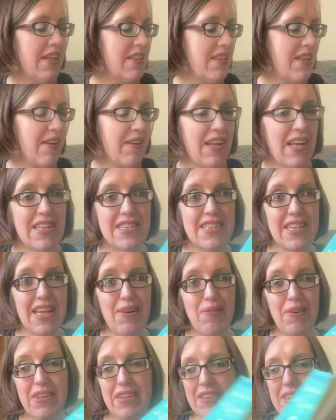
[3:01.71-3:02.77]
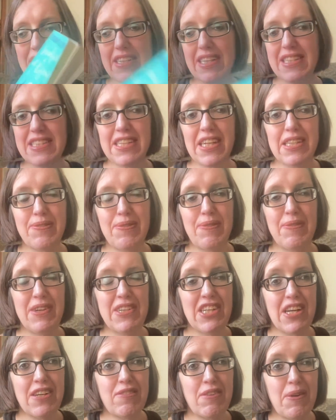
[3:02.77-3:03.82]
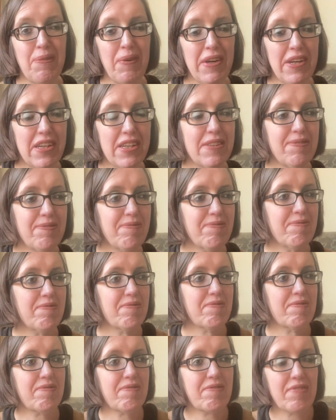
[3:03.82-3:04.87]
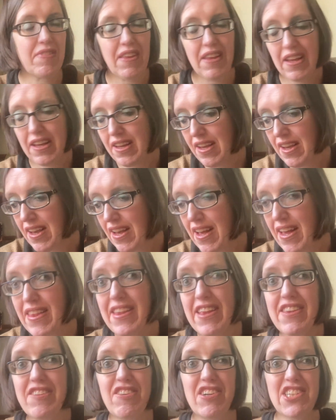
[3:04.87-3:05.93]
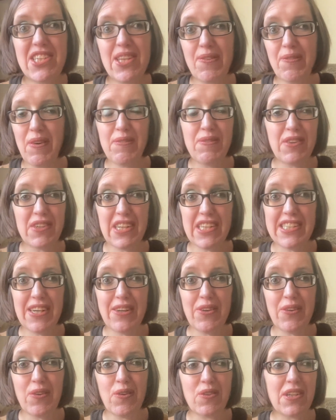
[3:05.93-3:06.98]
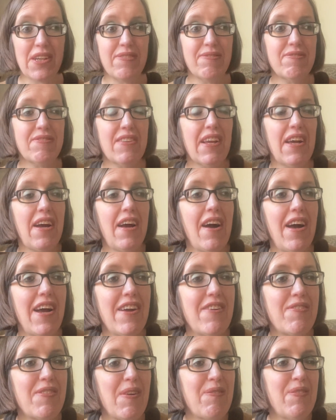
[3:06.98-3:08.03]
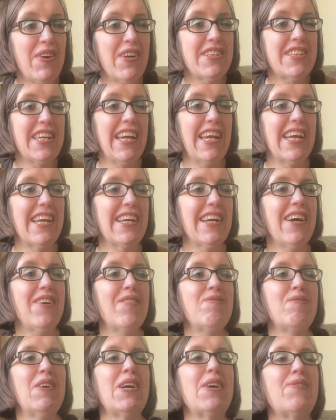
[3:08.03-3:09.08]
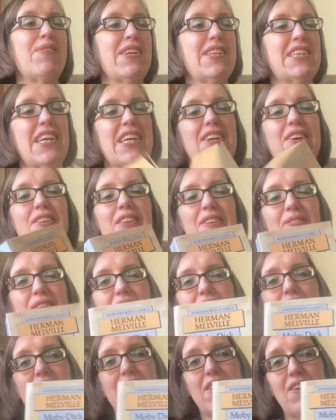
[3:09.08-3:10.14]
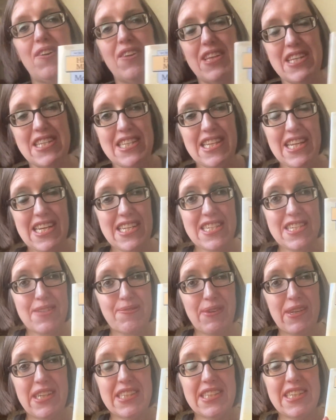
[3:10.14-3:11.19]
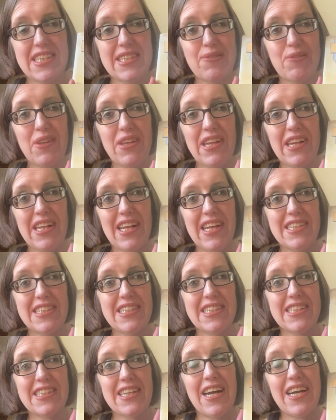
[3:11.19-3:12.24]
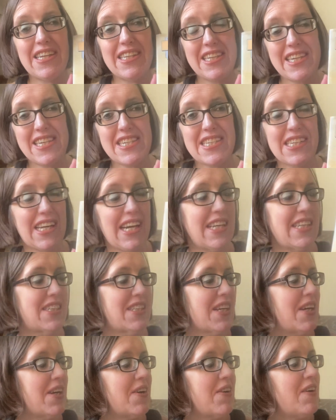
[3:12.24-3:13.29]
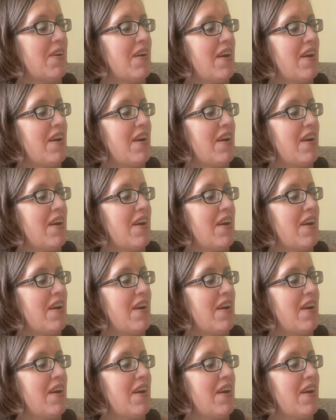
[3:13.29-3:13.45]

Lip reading: So that's that one. That's going to be my January book. And then the rest of them I'm not going to tell you in order. I'm putting Moby Dick on the book on this list because it's one of the classics I need to get to.